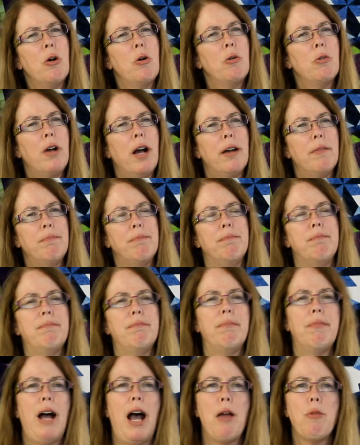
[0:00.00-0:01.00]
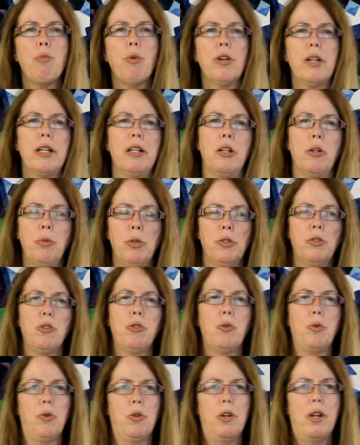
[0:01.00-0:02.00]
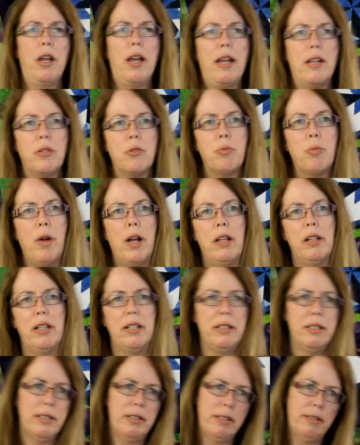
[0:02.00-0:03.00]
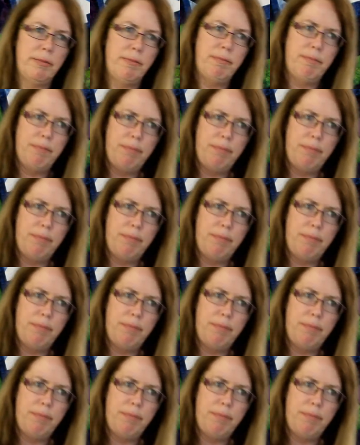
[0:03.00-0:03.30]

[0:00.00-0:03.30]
know, I work at a quilt store as well as